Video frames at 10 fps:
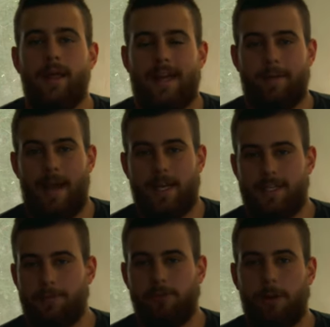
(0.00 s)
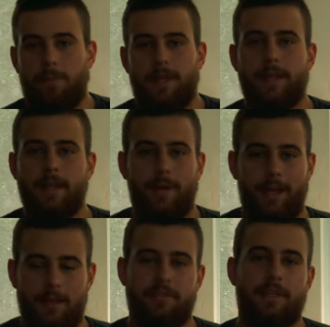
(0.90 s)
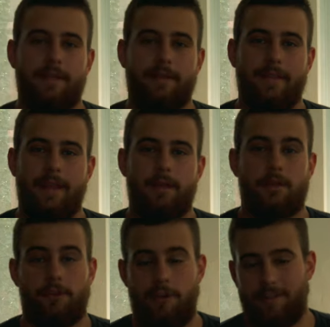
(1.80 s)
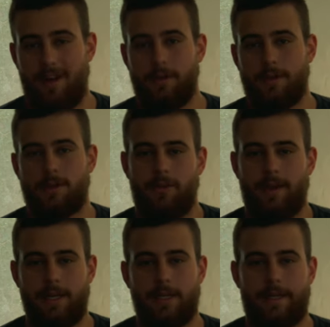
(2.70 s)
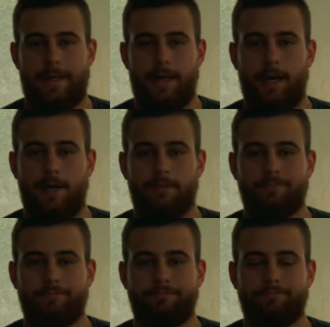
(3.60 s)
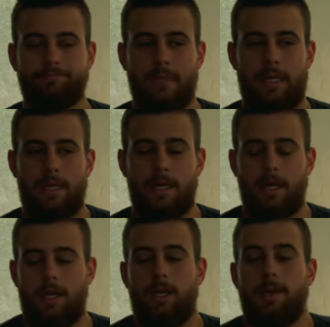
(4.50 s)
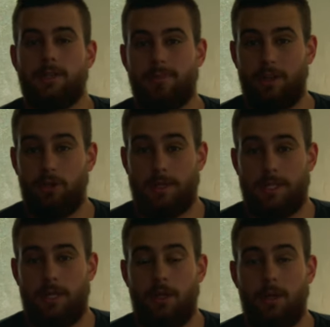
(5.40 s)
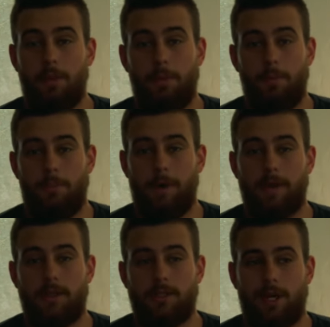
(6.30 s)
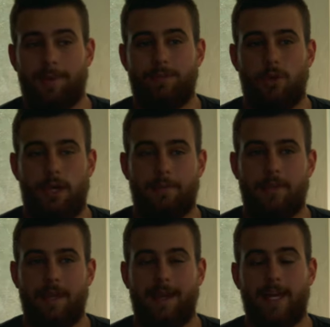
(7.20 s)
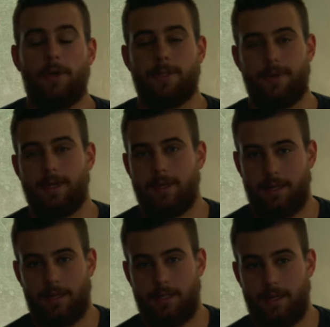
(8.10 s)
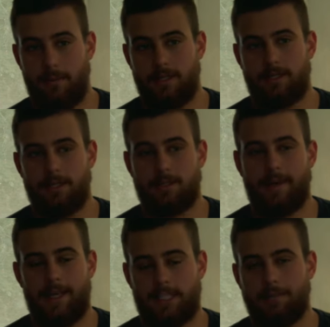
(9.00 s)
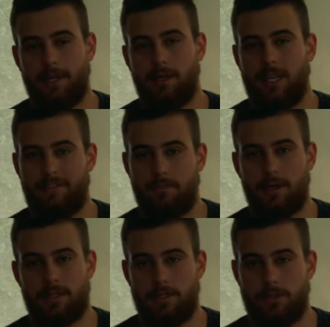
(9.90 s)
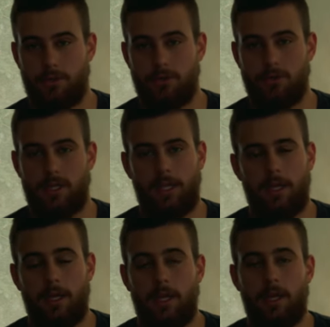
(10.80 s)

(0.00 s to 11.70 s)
Then getting back in shape for rugby, then weightlifting, then coronavirus, COVID-19. Um, so I've been a little busy. But, so I'm gonna give you a quick update. I know it's been 10 months since my last update, 11 months since surgery.